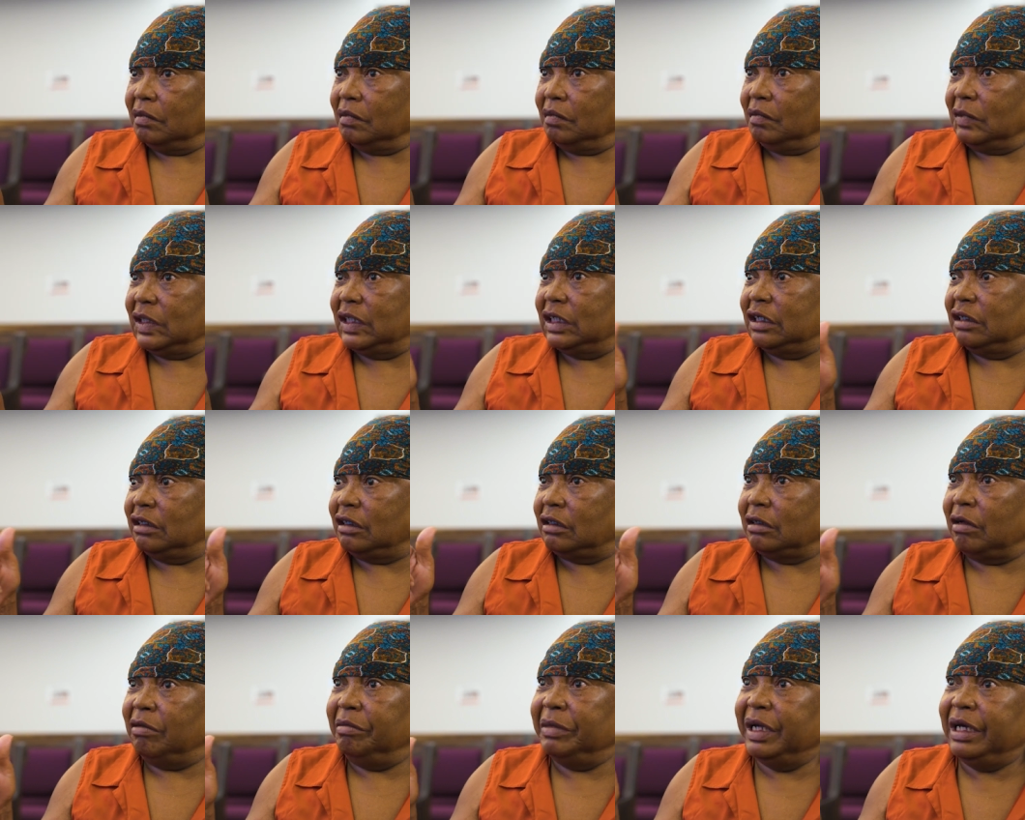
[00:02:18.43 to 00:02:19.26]
And in
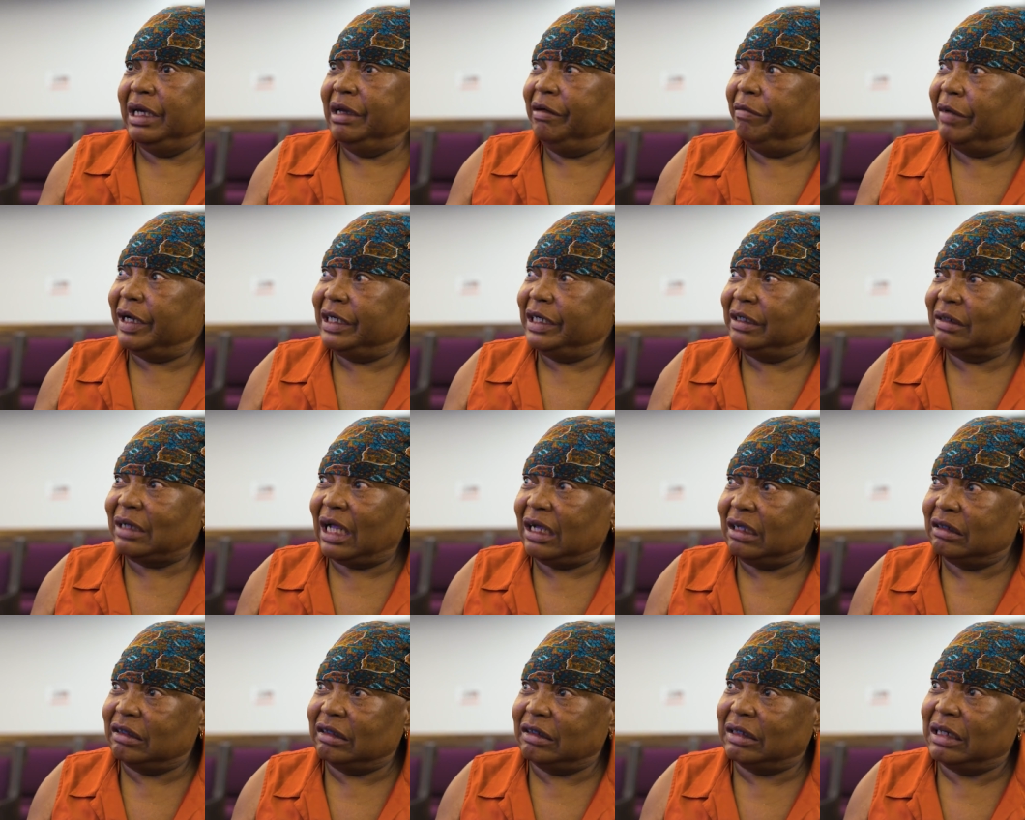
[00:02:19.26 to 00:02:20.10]
so many ways, I
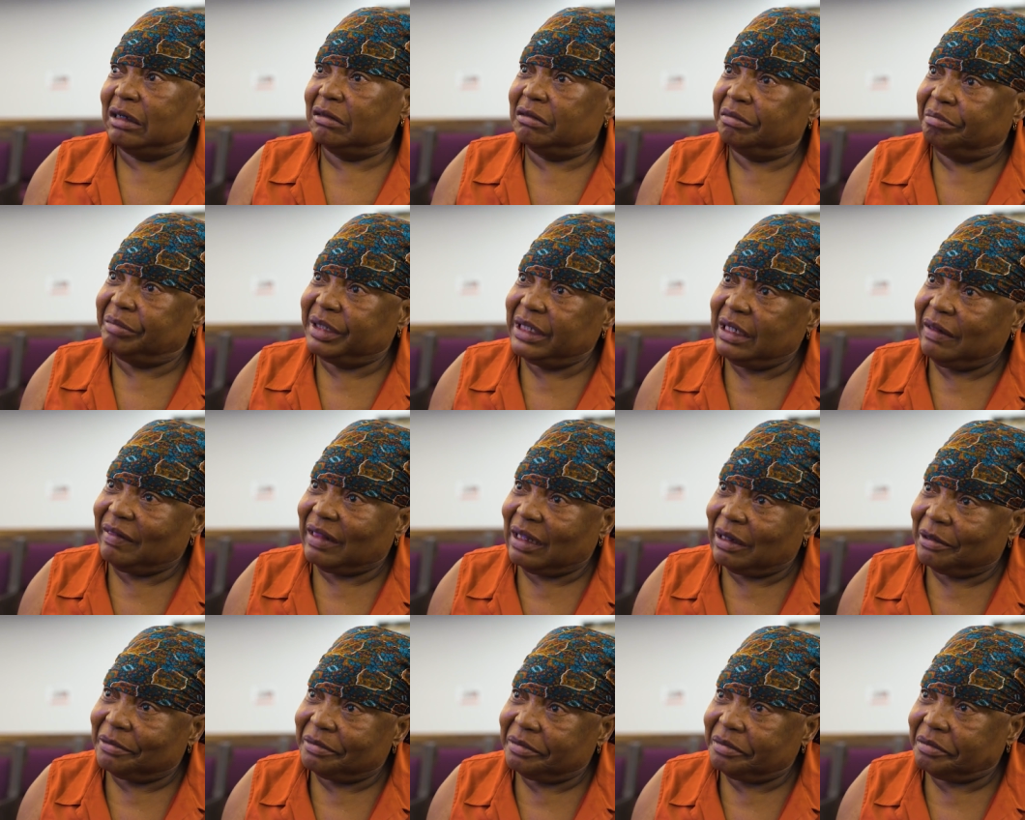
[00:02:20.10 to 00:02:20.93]
could still be
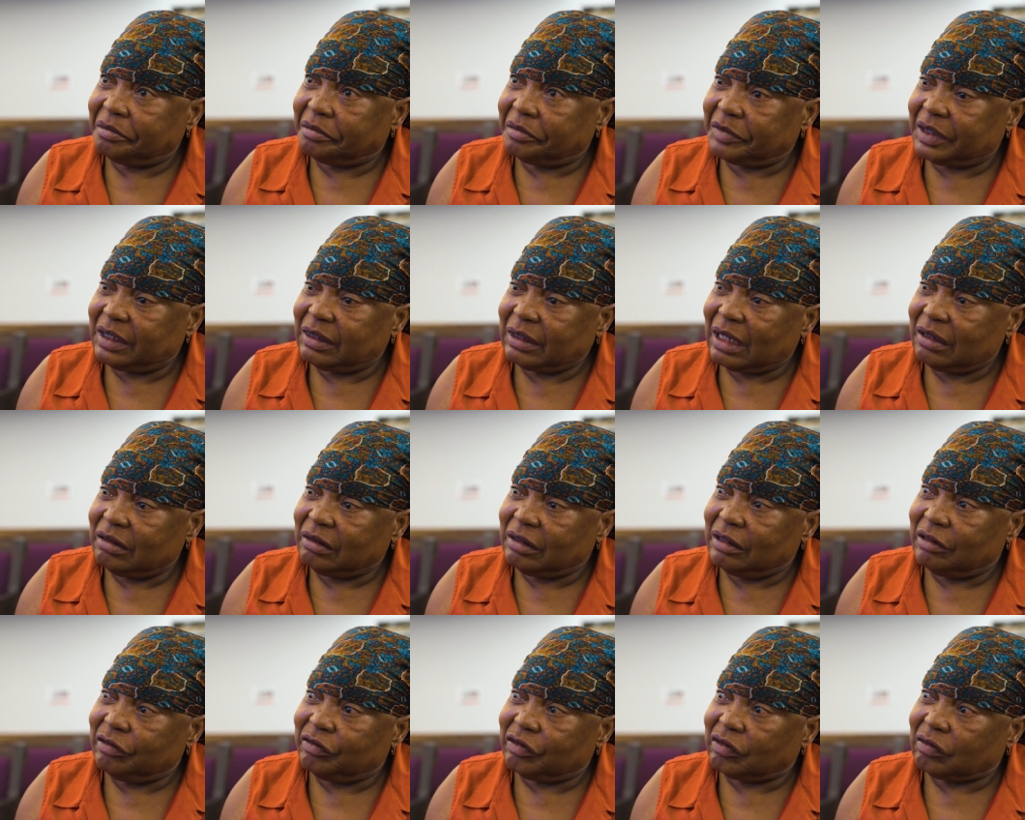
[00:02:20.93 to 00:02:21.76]
them because I
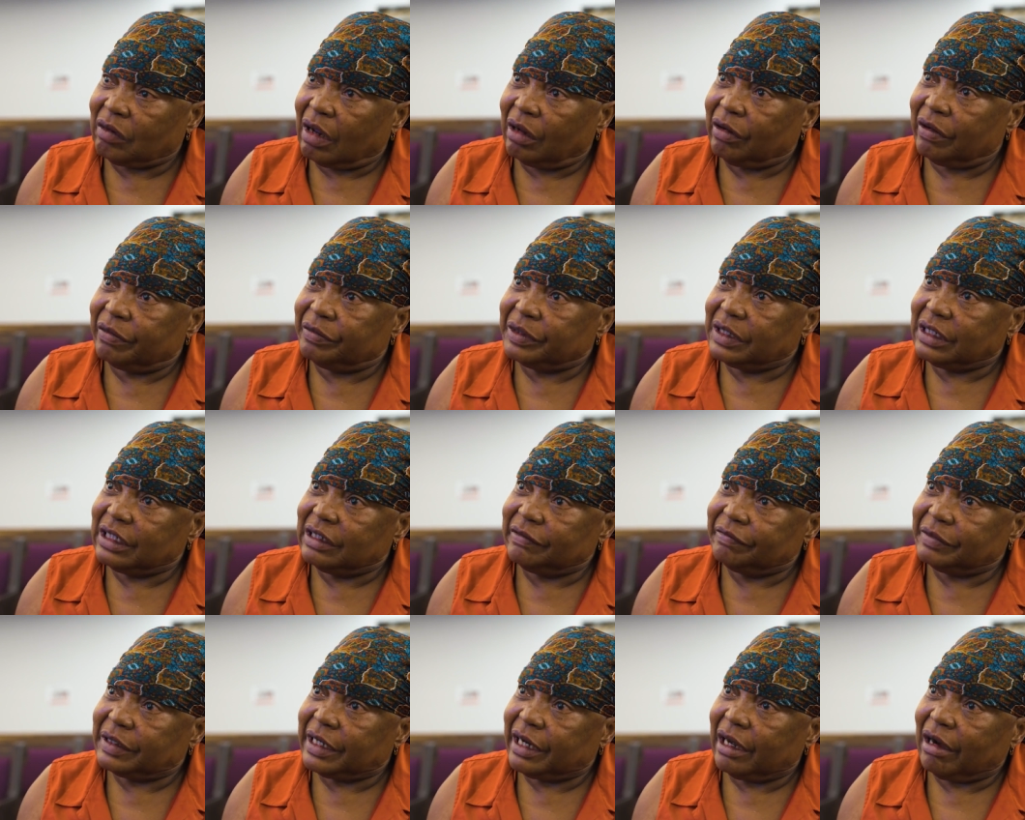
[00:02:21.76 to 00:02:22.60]
still struggle in
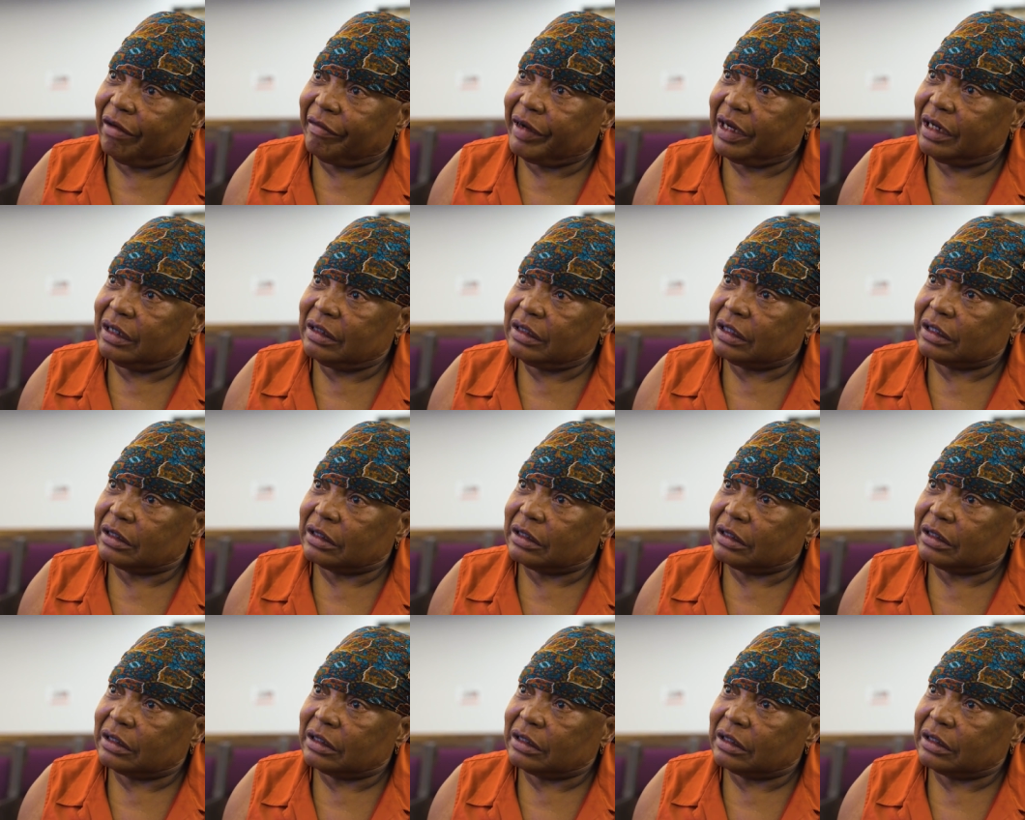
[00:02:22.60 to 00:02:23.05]
different areas.